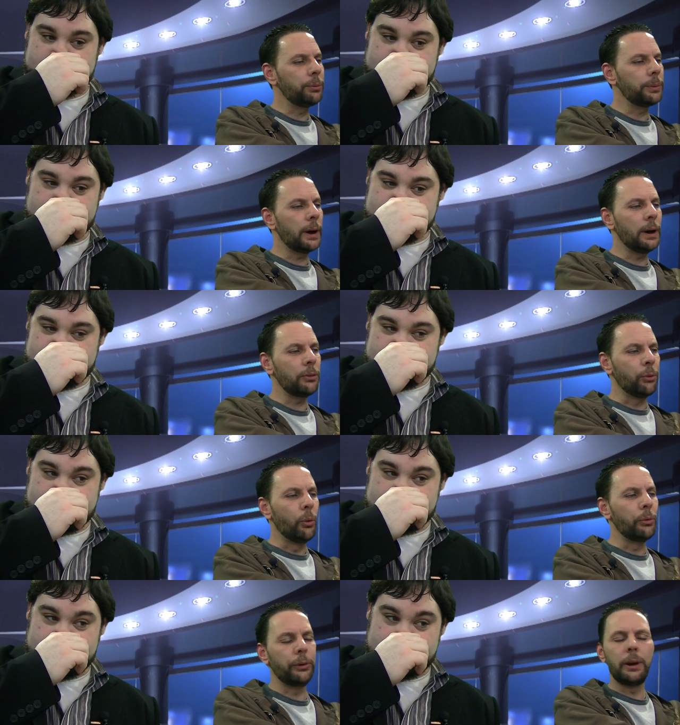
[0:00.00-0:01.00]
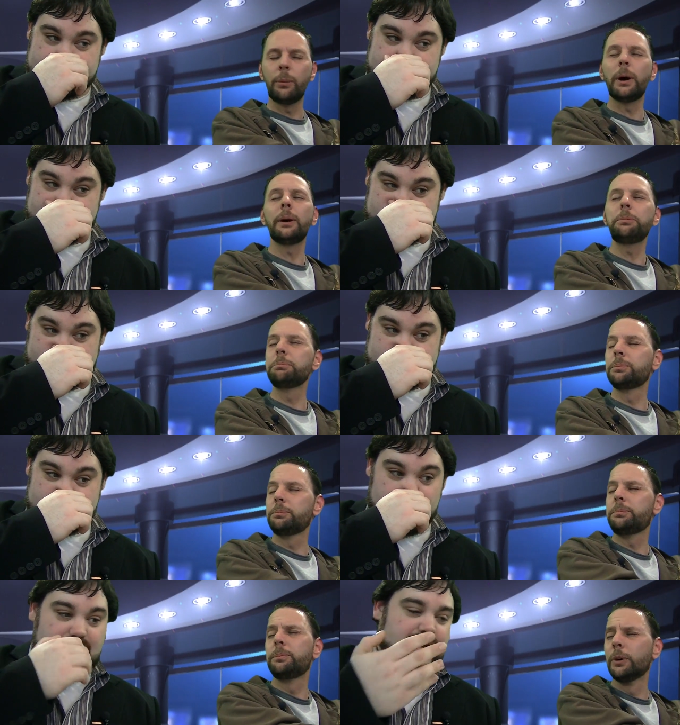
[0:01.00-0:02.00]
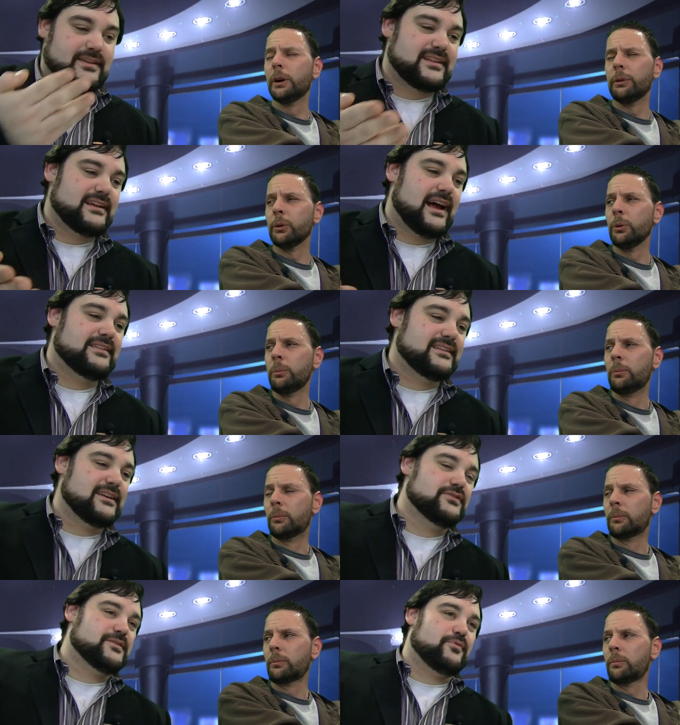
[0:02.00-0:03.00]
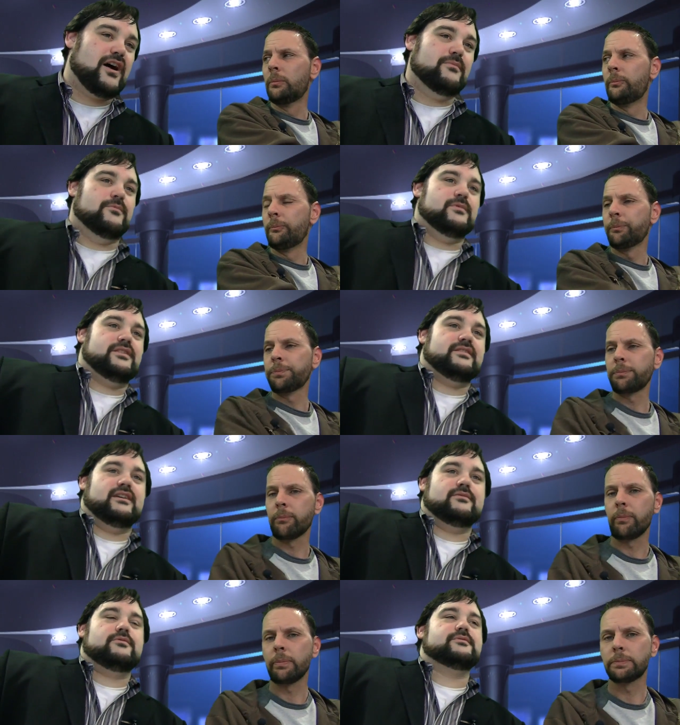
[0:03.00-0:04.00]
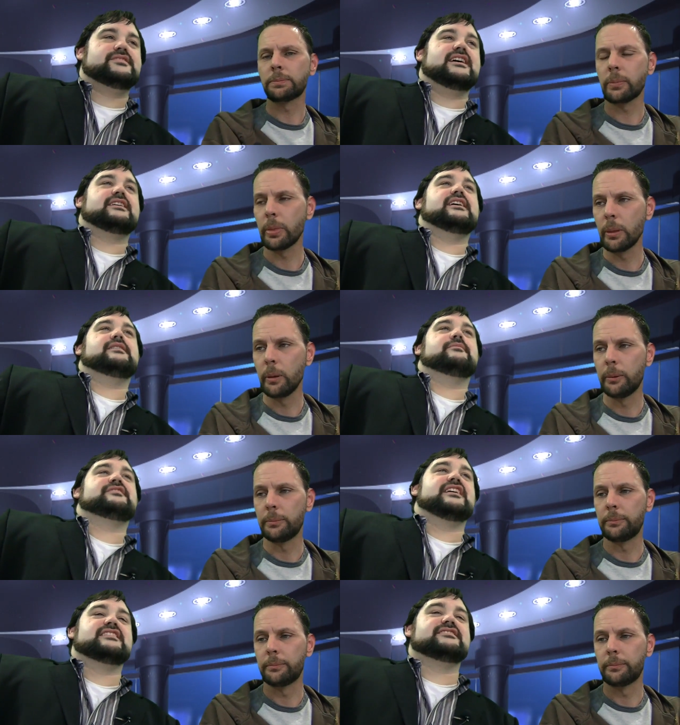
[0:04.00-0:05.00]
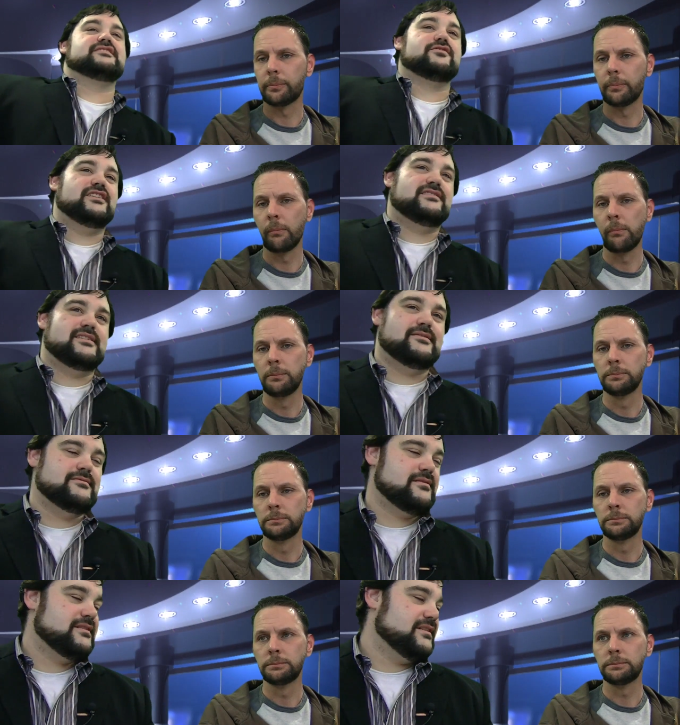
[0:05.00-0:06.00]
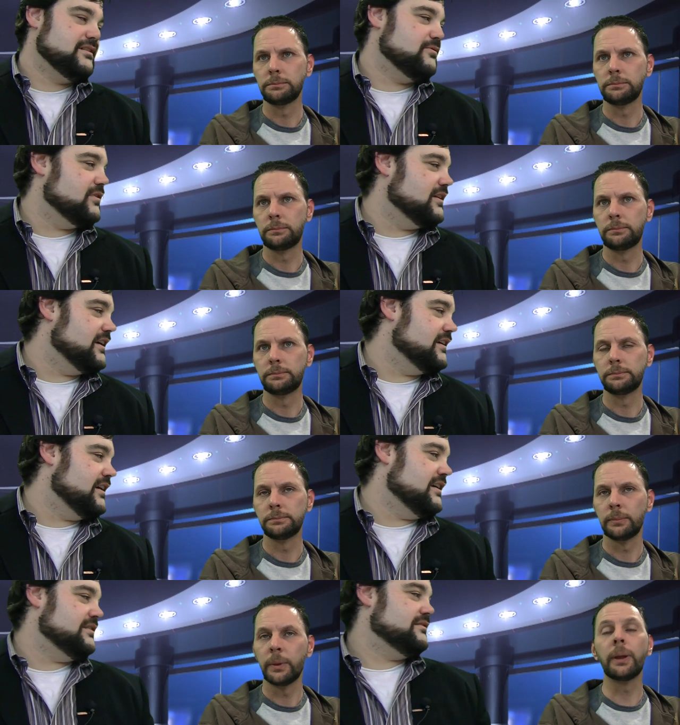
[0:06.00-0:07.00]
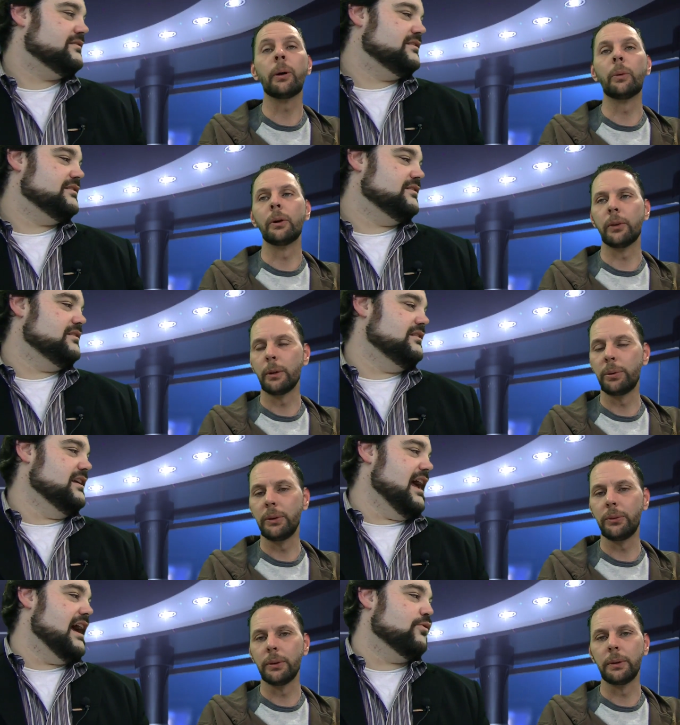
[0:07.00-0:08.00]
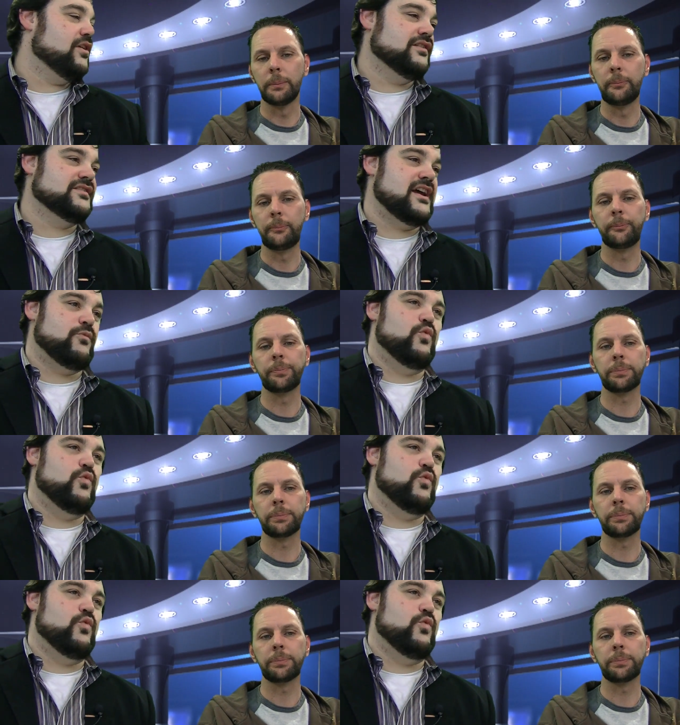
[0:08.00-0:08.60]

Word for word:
Speaker 1: of console sitting on my. I think that, I think that was a problem with uh, what was that game? Assassin's Creed two, where they. Uh, yeah, it was on the P C. Yeah, where it was like